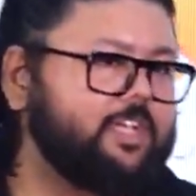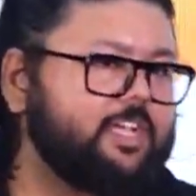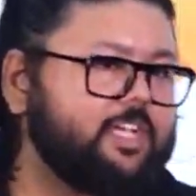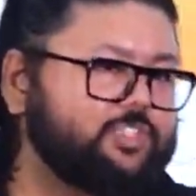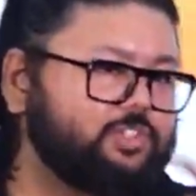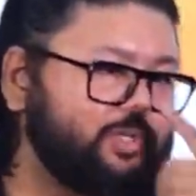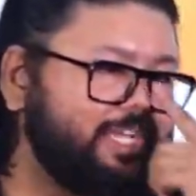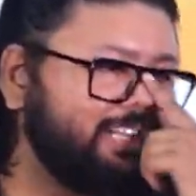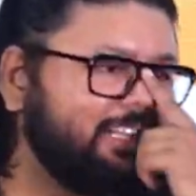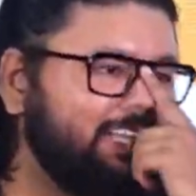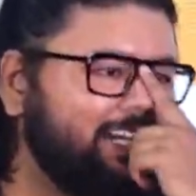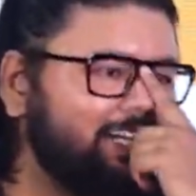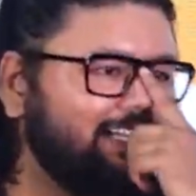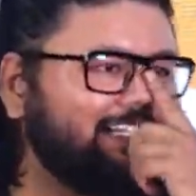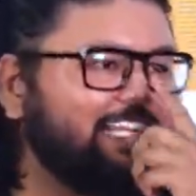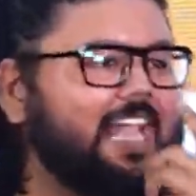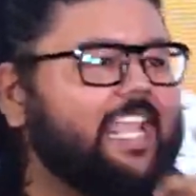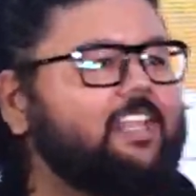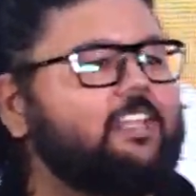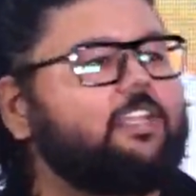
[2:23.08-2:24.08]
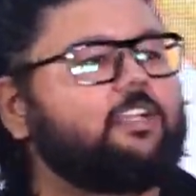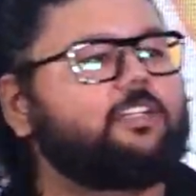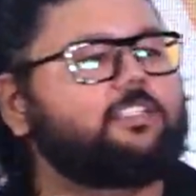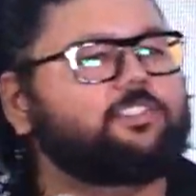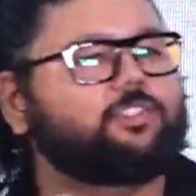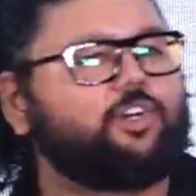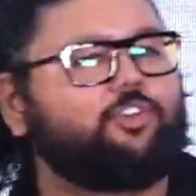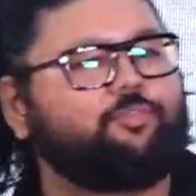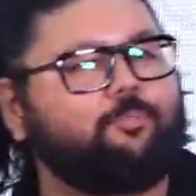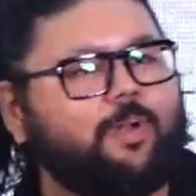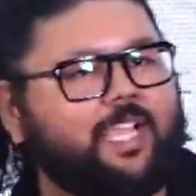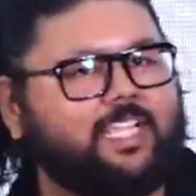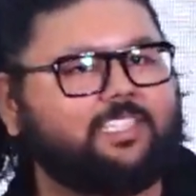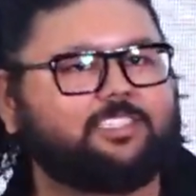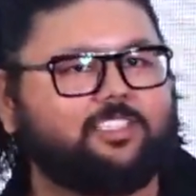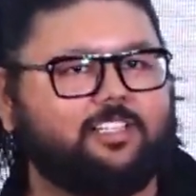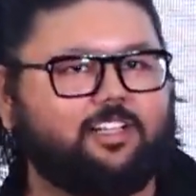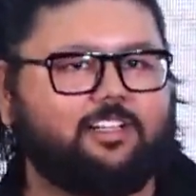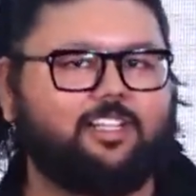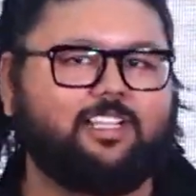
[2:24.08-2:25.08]
So in the 10 years of my
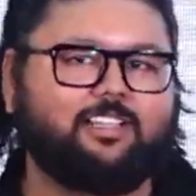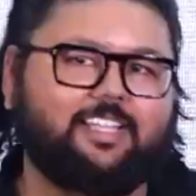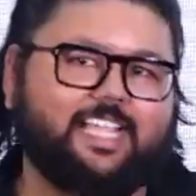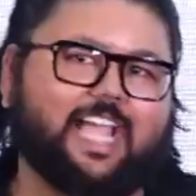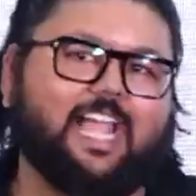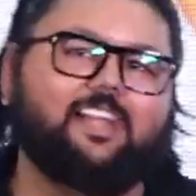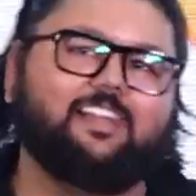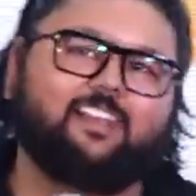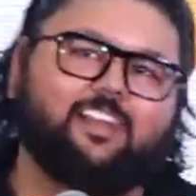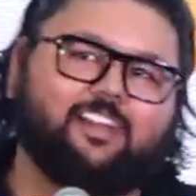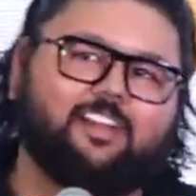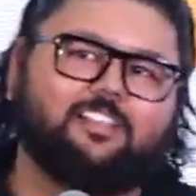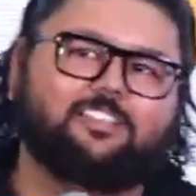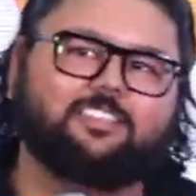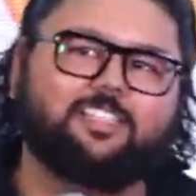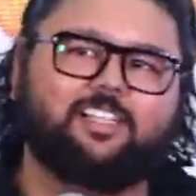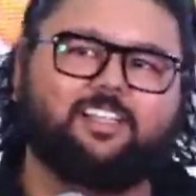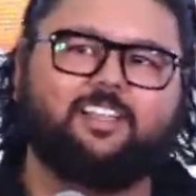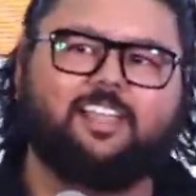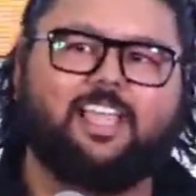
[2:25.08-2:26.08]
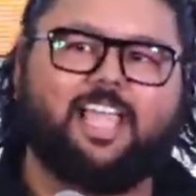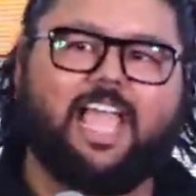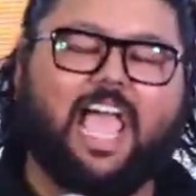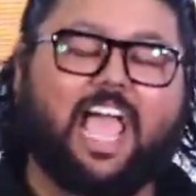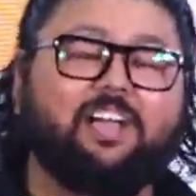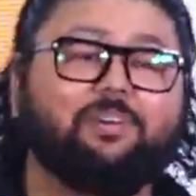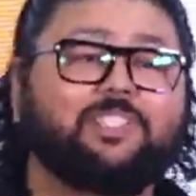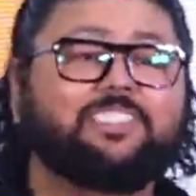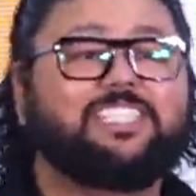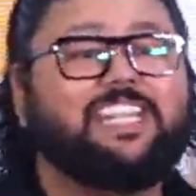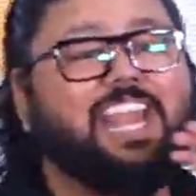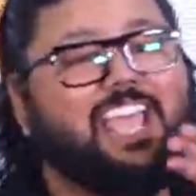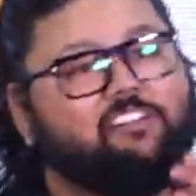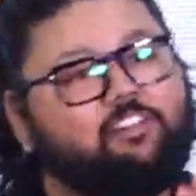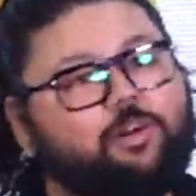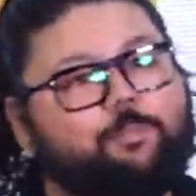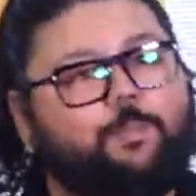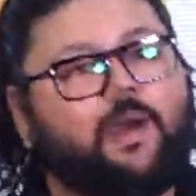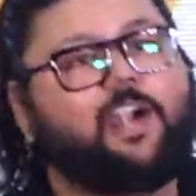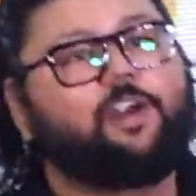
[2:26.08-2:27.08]
journey in the IT industry, I was
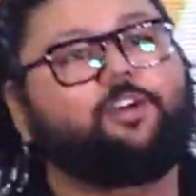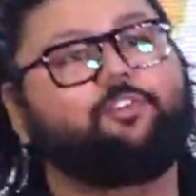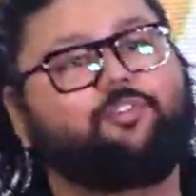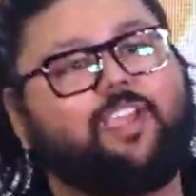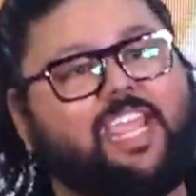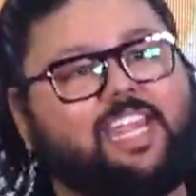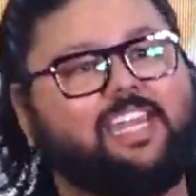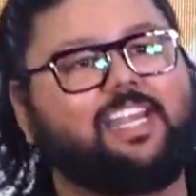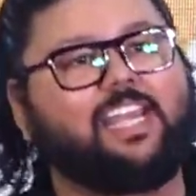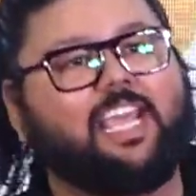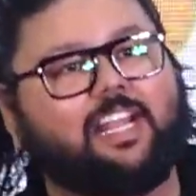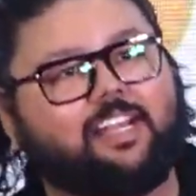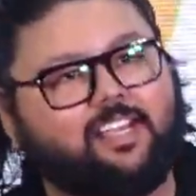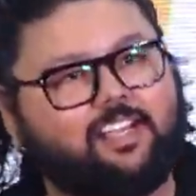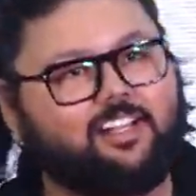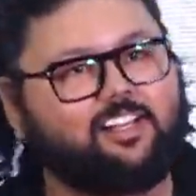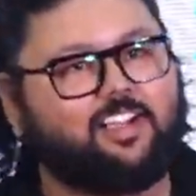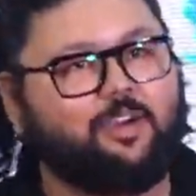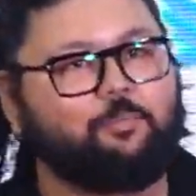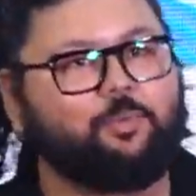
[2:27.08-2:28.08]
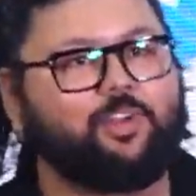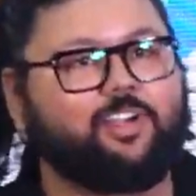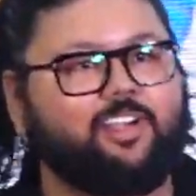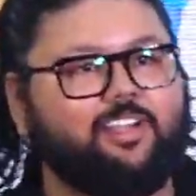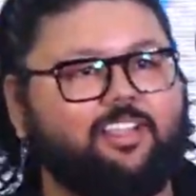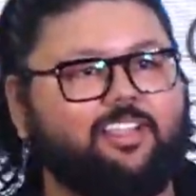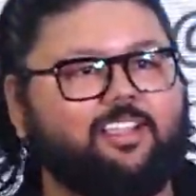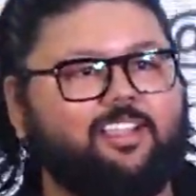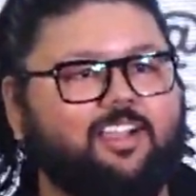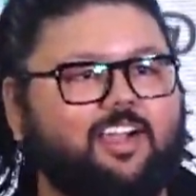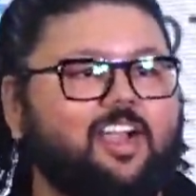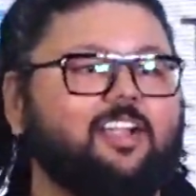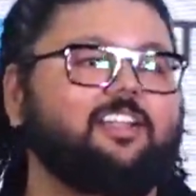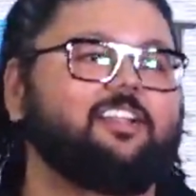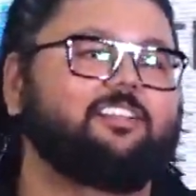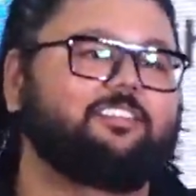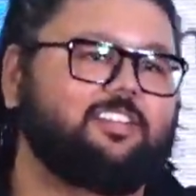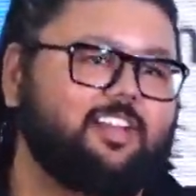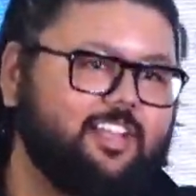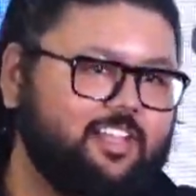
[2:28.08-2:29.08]
never part of any technical community until
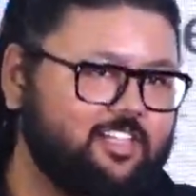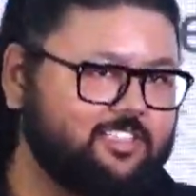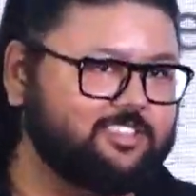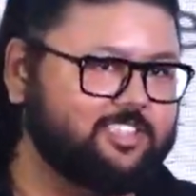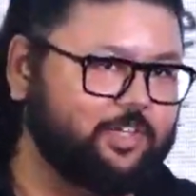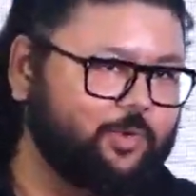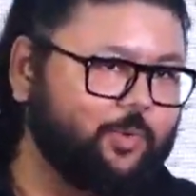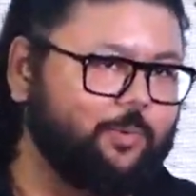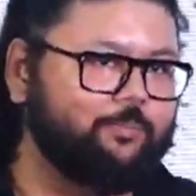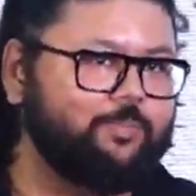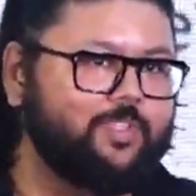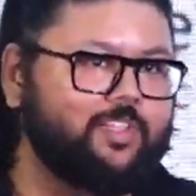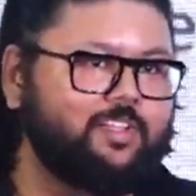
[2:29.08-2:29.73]
3 years ago.